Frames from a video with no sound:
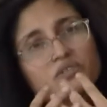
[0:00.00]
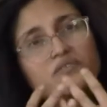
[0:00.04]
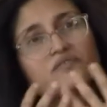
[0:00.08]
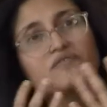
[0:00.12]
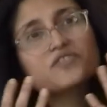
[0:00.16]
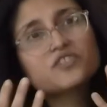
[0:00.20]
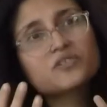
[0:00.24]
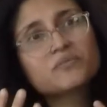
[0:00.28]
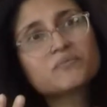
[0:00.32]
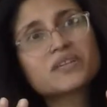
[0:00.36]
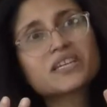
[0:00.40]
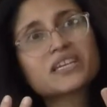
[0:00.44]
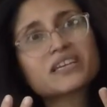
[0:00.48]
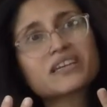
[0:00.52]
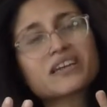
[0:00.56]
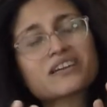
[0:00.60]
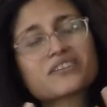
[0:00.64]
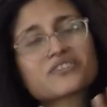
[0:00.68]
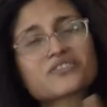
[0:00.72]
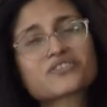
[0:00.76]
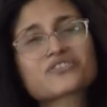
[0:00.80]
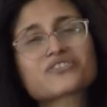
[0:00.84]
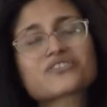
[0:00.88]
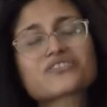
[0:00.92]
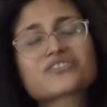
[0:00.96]
to me,
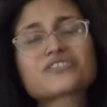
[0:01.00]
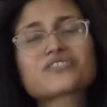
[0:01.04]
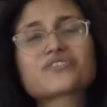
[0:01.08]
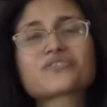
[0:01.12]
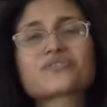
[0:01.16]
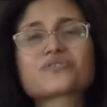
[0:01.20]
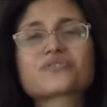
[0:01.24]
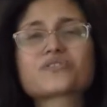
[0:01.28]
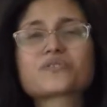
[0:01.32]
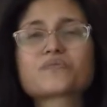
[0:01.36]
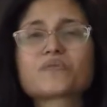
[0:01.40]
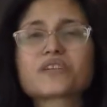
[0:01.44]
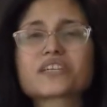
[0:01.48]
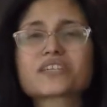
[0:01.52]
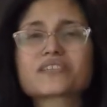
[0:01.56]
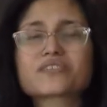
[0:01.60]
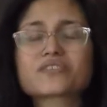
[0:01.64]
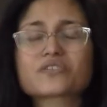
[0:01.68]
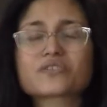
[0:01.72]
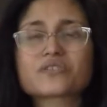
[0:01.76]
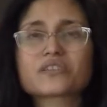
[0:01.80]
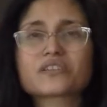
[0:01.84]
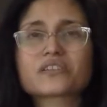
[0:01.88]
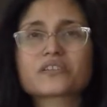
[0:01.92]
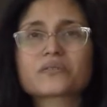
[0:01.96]
sort of speaks
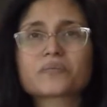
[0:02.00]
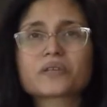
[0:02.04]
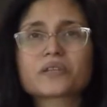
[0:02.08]
to a little bit